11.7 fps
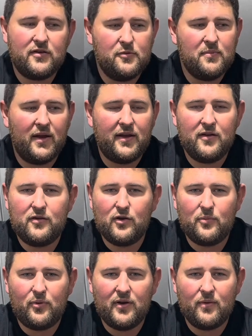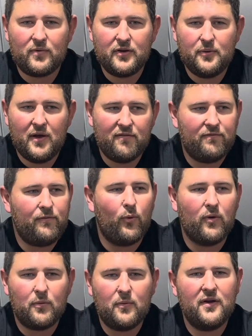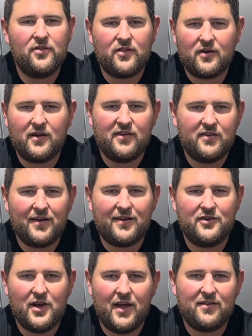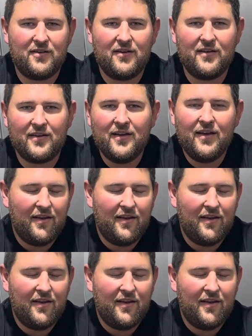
you might get to a point where you have four 136 jets on